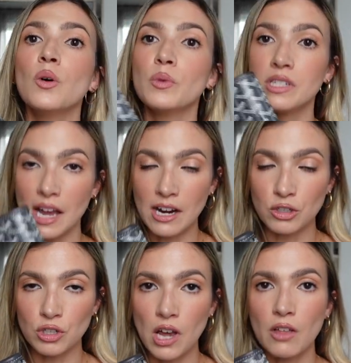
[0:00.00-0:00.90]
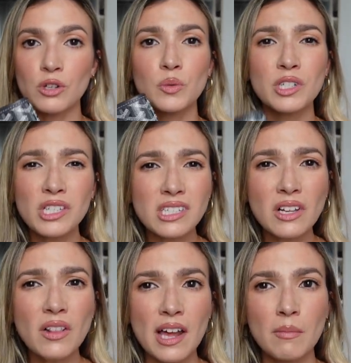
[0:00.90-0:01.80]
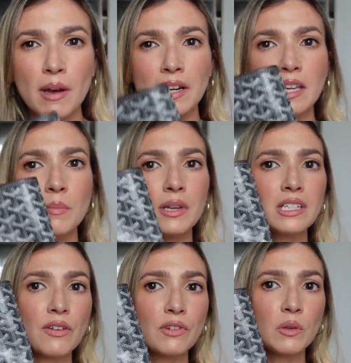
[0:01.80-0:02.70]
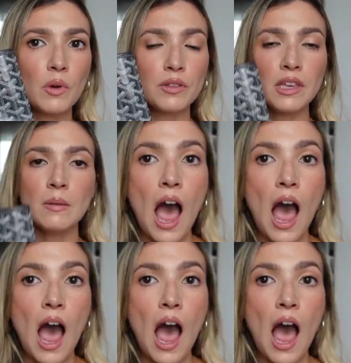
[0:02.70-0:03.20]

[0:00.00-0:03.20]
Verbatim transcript: was $900, which is still a lot of money, but definitely worth it.